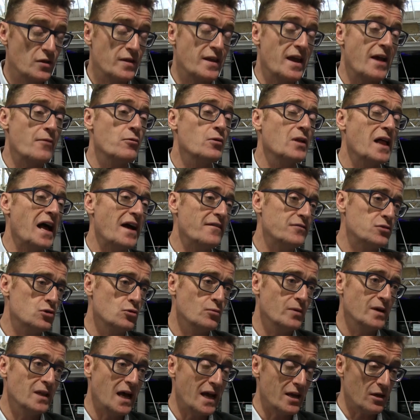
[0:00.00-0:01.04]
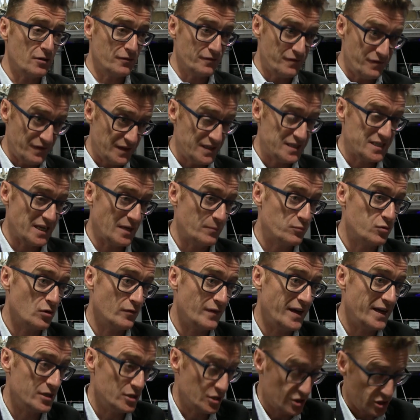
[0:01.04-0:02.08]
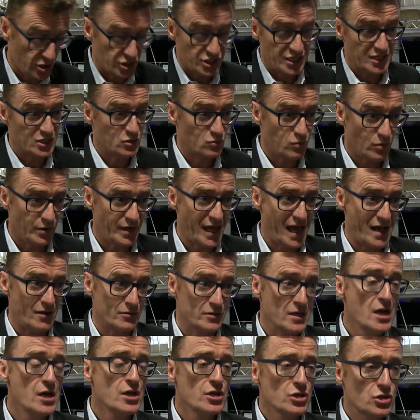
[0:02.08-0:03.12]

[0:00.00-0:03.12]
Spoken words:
So they will have to rely on fintech providers such as QuantHouse.